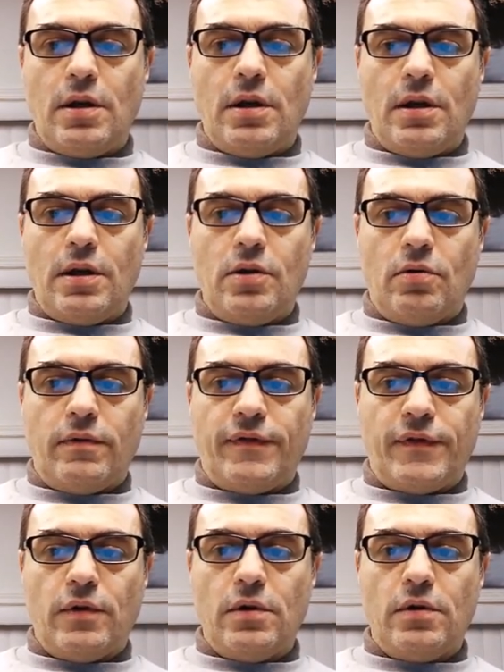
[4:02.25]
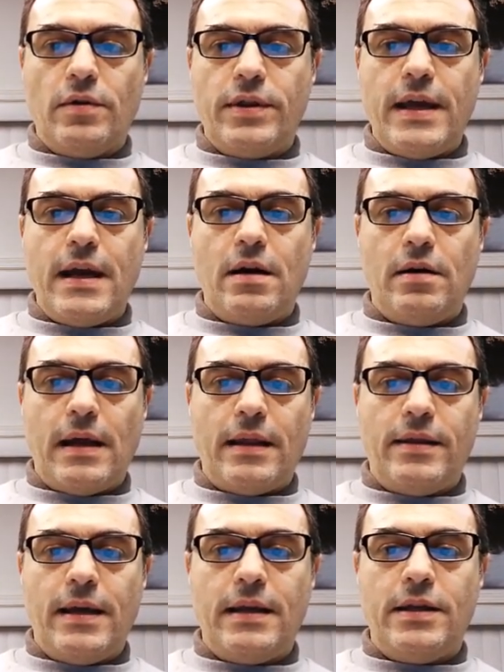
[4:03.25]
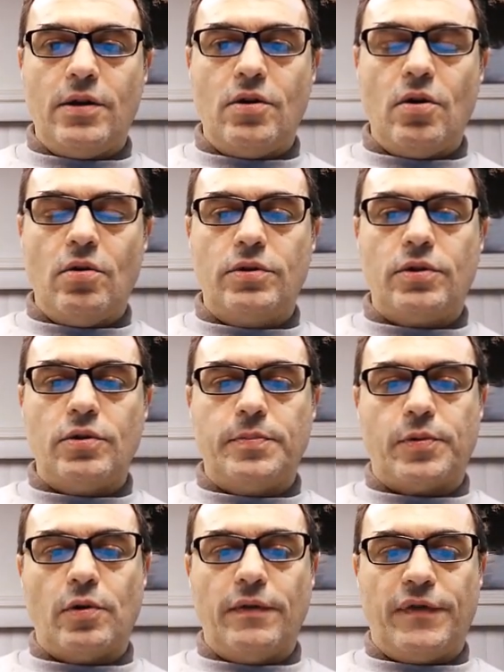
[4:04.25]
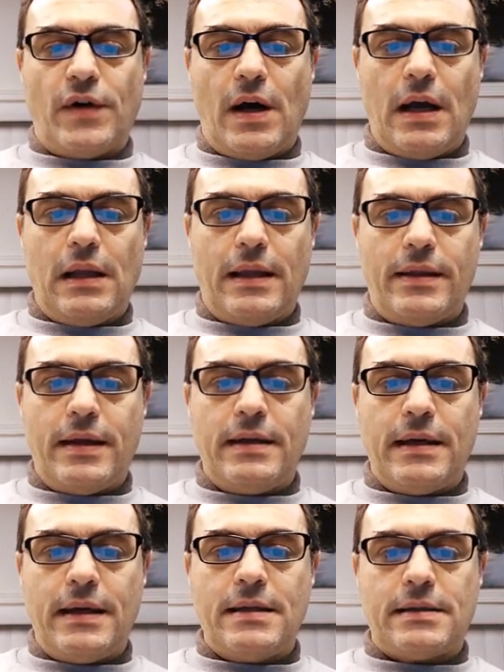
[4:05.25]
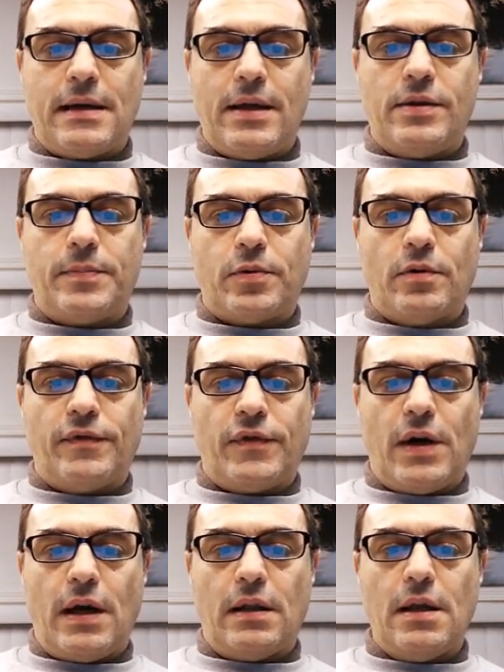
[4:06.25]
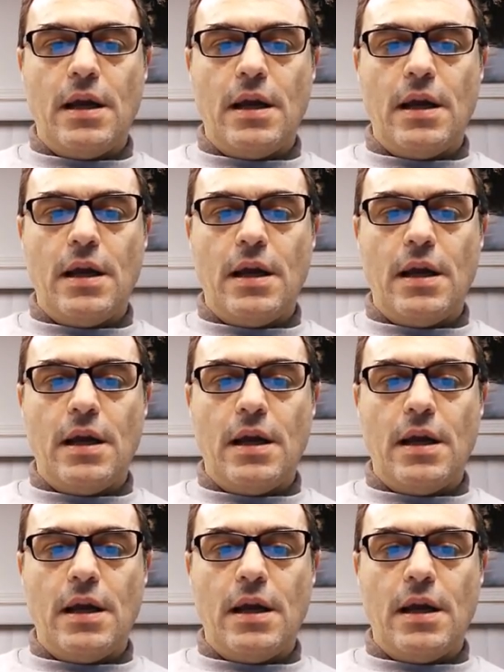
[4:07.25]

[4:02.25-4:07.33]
your photo there, and then you go to profile, and then inside the profile